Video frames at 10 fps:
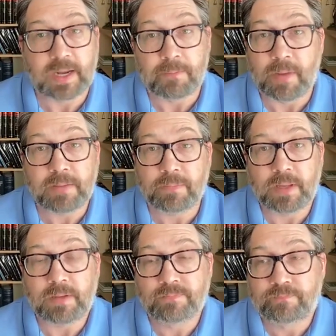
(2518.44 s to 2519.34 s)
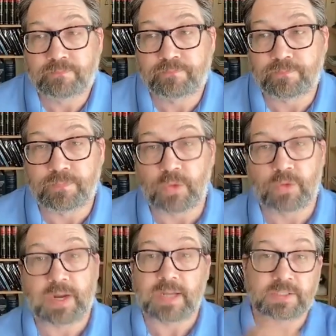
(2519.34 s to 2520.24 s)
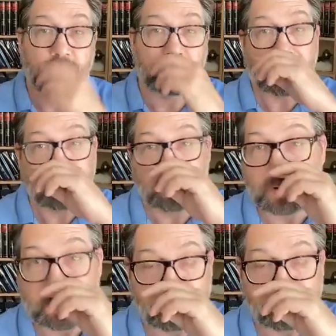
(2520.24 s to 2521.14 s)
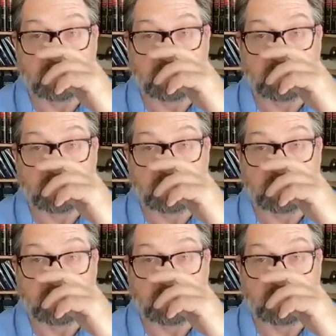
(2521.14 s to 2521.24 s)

It might be. You could ask your doctor about it.